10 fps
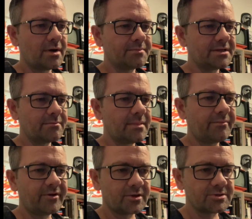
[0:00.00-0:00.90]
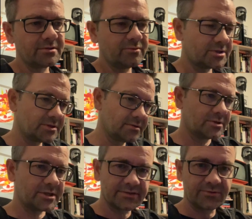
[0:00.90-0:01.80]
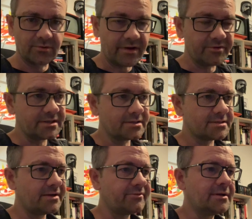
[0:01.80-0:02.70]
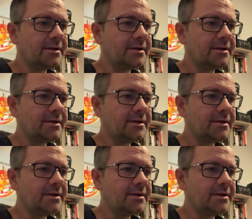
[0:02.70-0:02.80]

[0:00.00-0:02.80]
update map function, which checks for gravity and stuff,